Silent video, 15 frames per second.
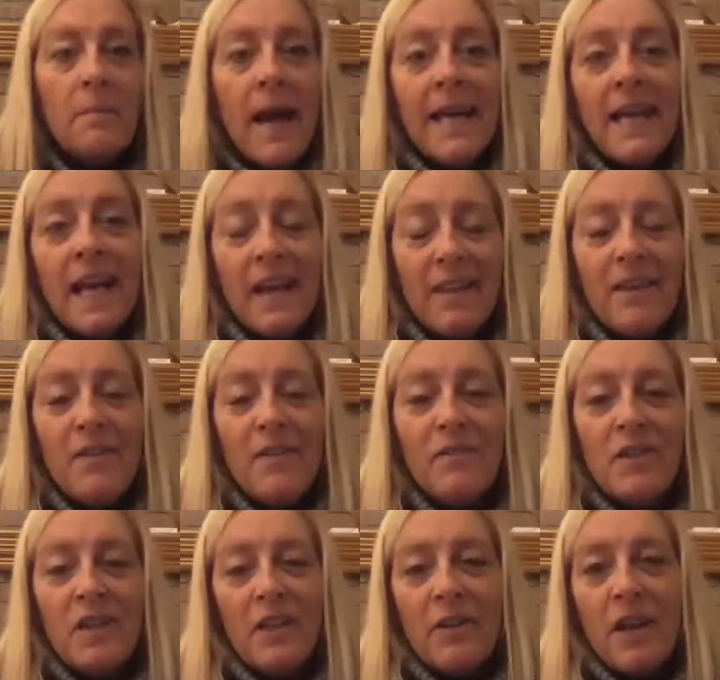I think you've done a
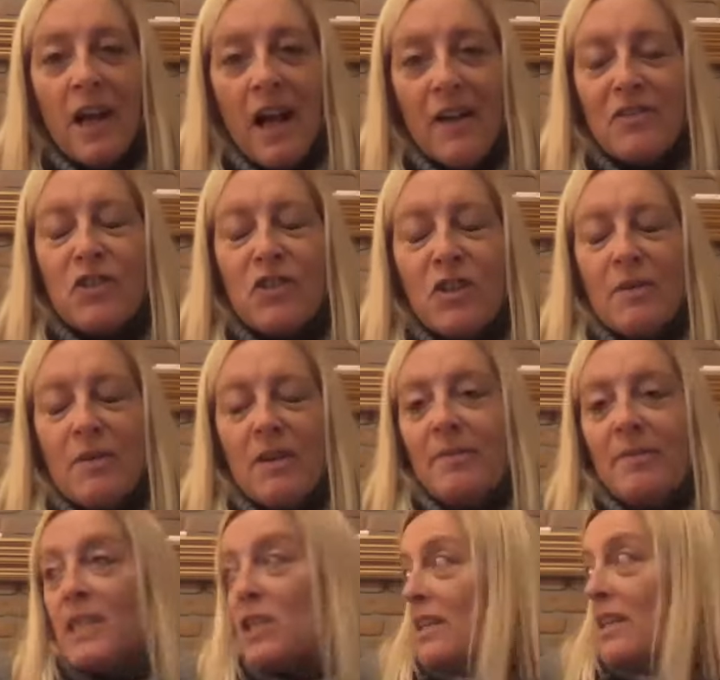great. I have to jump off. My
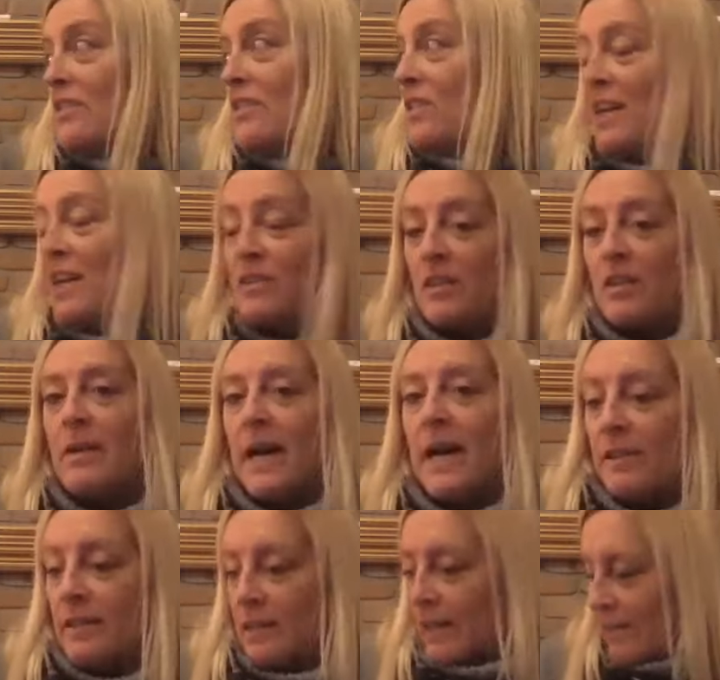dog is dying to go out,
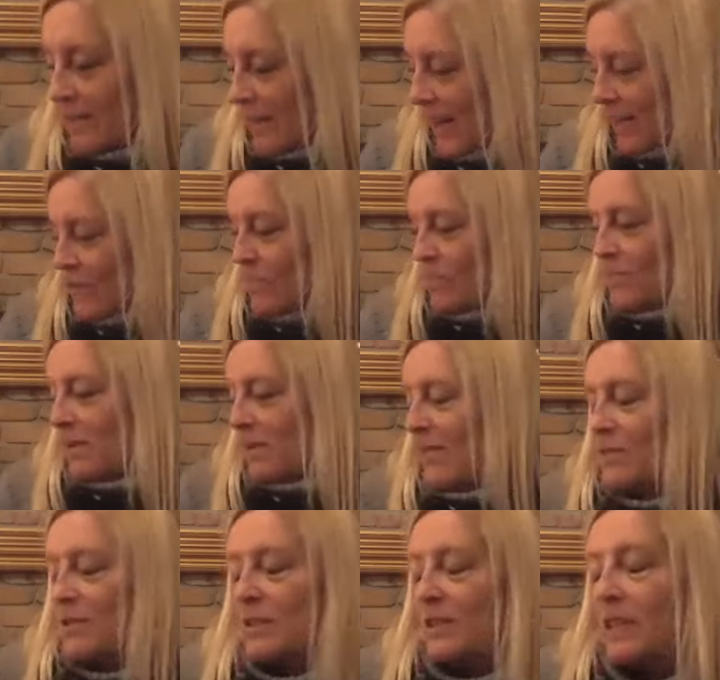and I have to have her on a
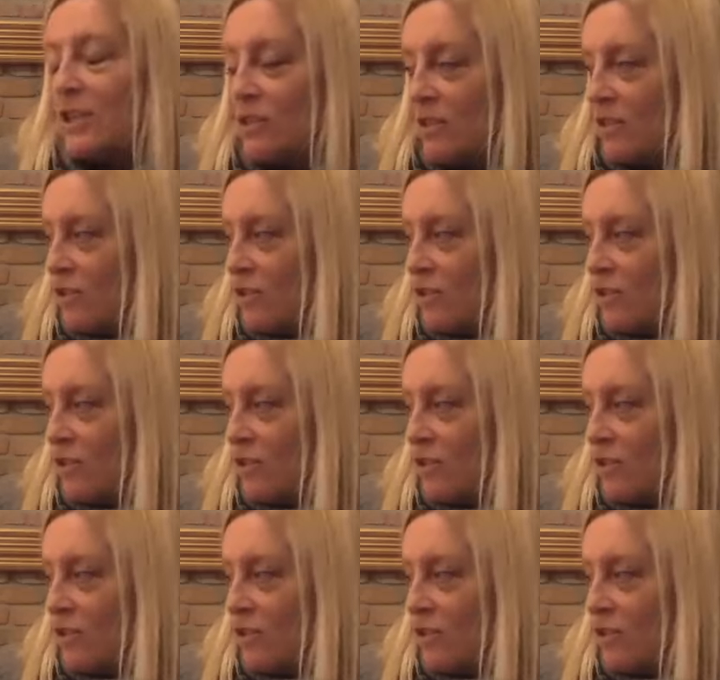leash since she